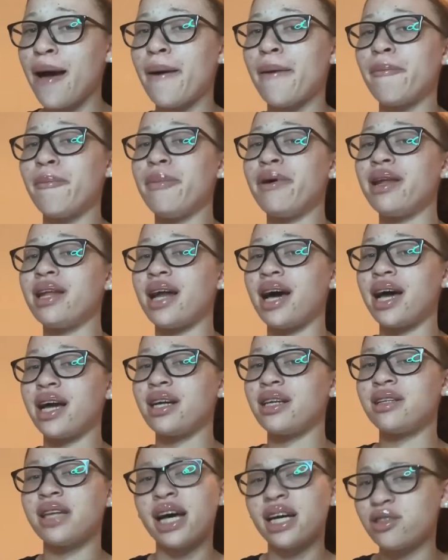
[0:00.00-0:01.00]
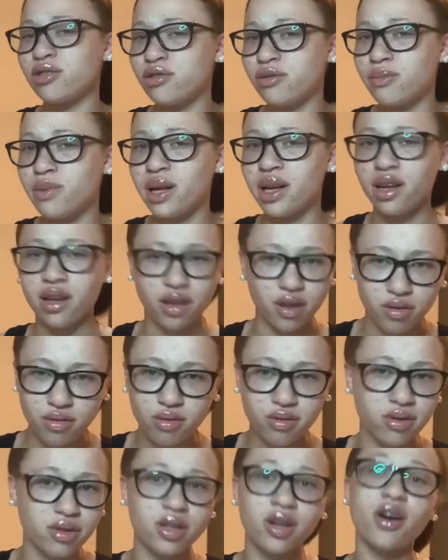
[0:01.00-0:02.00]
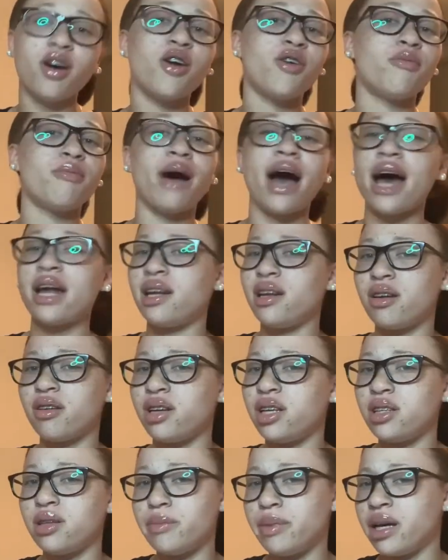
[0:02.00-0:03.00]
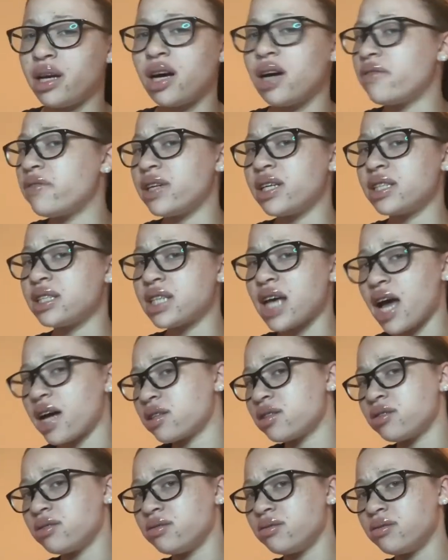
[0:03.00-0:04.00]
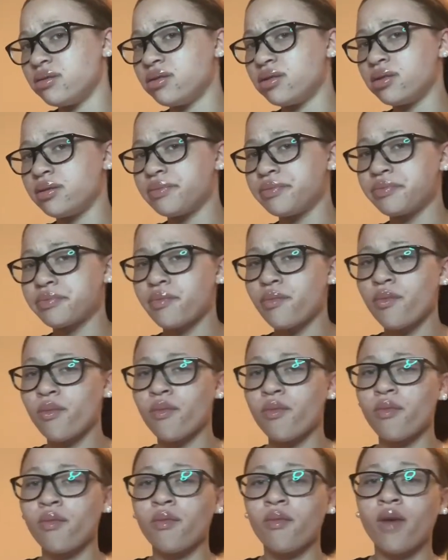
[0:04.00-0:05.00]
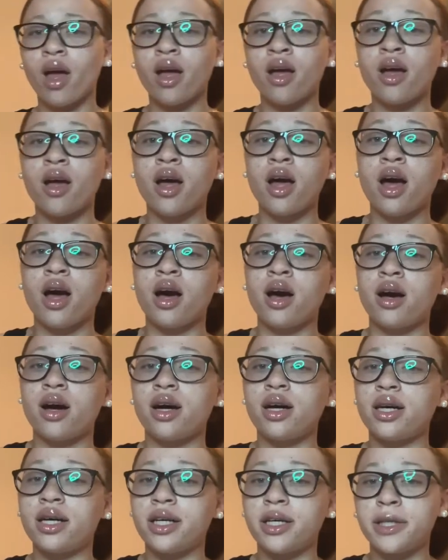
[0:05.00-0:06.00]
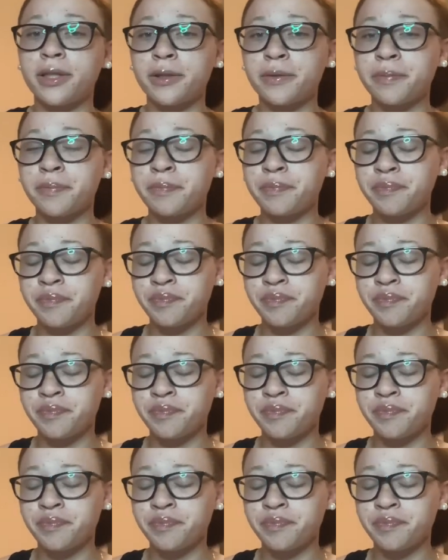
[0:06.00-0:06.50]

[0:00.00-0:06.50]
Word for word: but like not too many. You your whole body don't need to be covered in tattoos. Um